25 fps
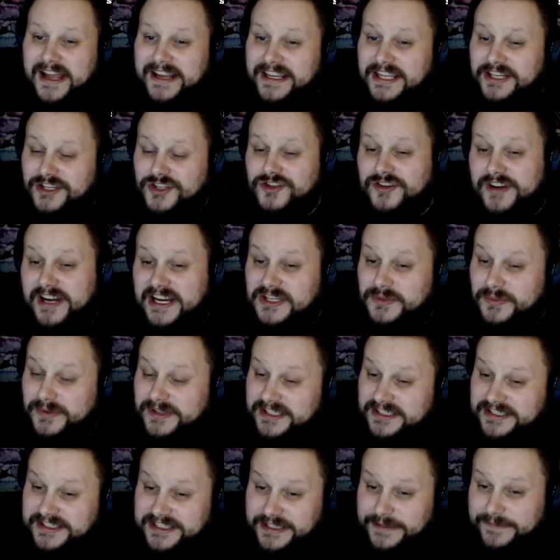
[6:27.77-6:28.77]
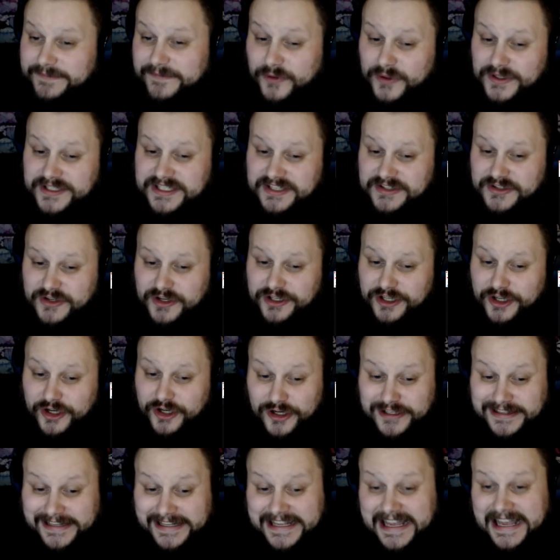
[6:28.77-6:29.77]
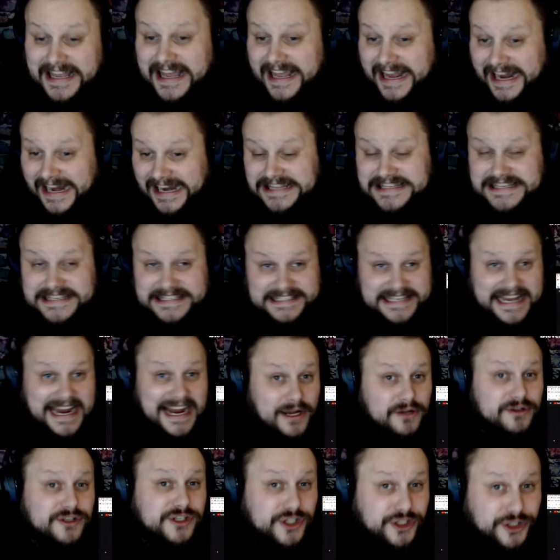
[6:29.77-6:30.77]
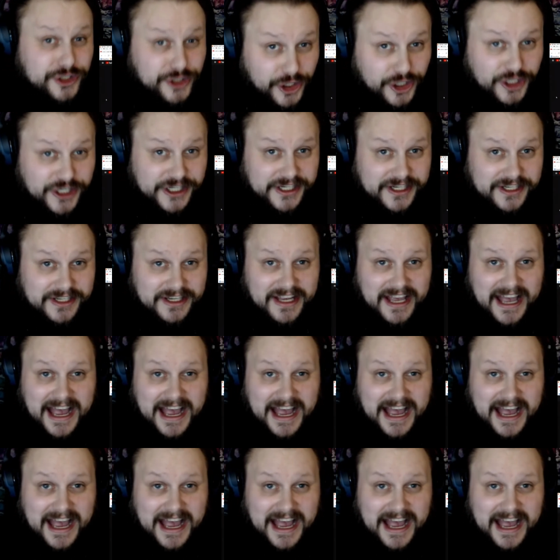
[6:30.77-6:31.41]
contrast with the deep voice that's on the hook. Like, it sounds good.